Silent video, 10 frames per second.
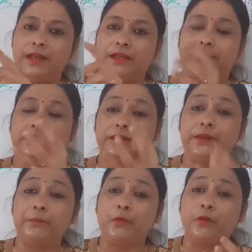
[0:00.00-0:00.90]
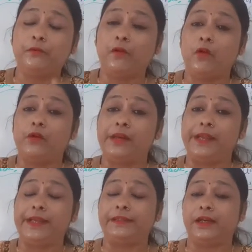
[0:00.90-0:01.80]
This is a proof
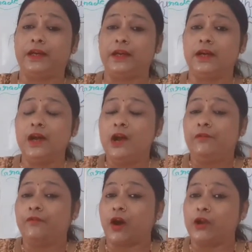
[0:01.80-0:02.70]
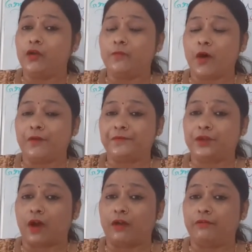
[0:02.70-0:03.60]
only the volume of
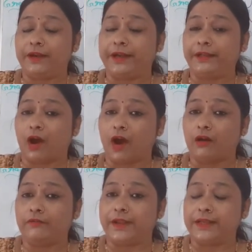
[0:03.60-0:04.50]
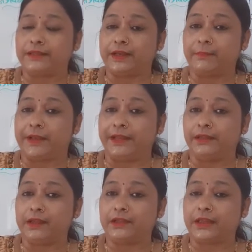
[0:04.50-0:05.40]
solvent always remain
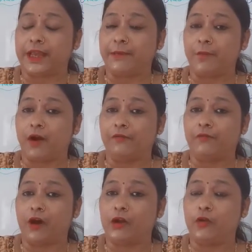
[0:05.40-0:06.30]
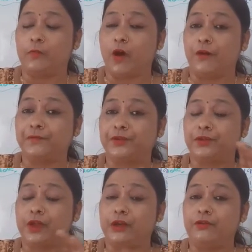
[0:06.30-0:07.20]
the same of volume of
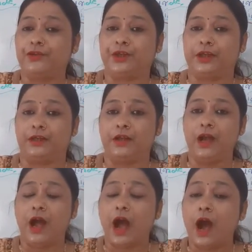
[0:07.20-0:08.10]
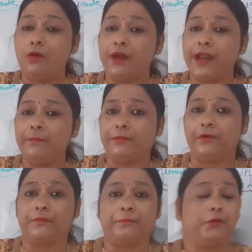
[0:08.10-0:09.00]
solution. How can
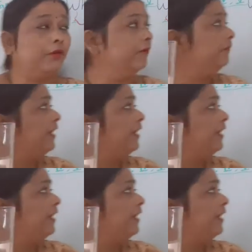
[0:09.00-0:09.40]
prove?